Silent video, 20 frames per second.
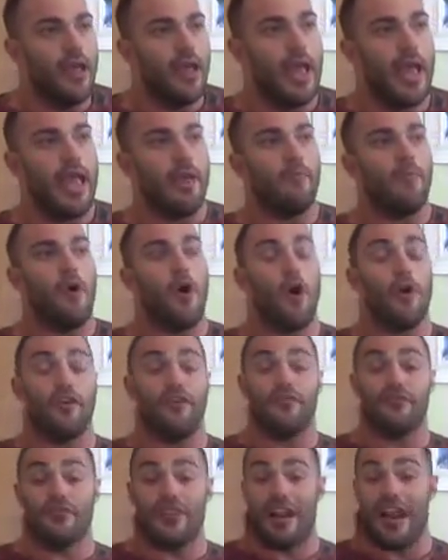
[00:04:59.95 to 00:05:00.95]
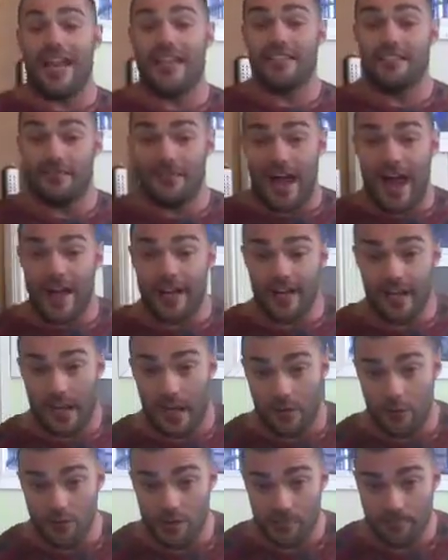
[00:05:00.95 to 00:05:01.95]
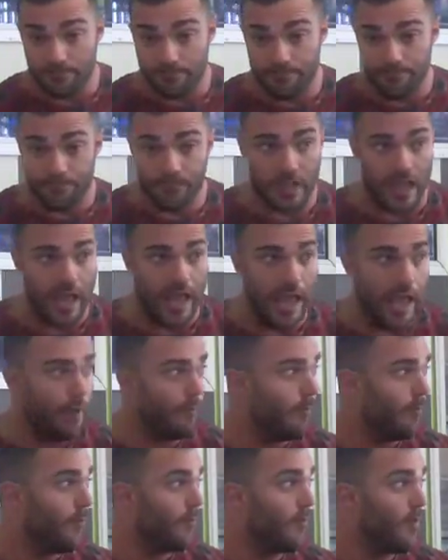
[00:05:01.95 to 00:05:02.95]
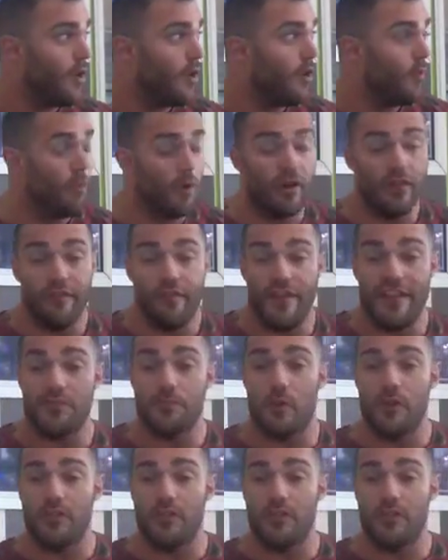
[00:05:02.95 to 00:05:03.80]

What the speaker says: On the likes of iCloud, one of the first